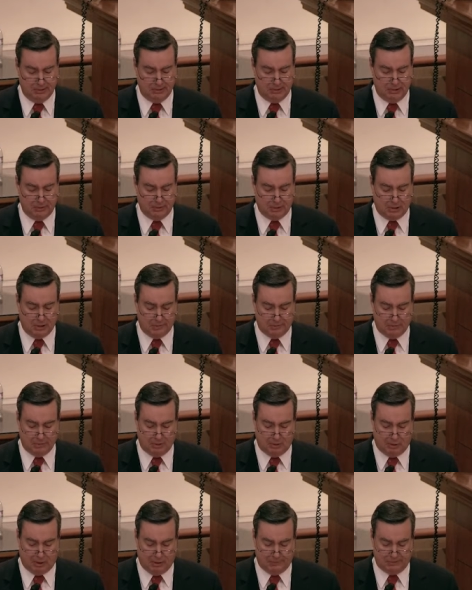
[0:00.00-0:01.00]
near the
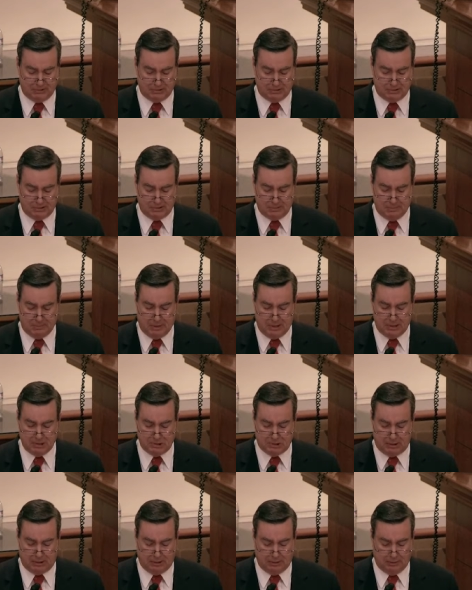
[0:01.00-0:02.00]
government offices in
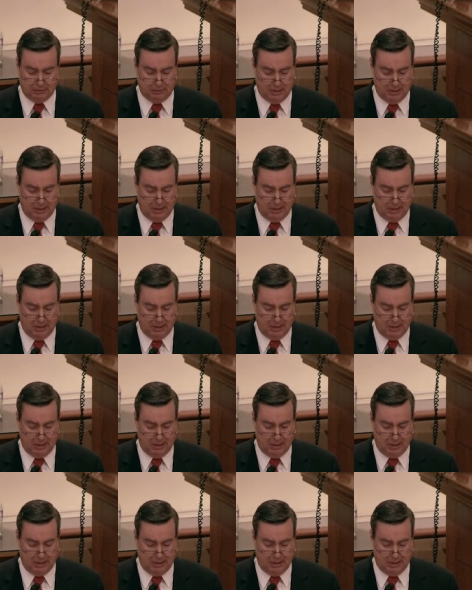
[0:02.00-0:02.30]
Beijing,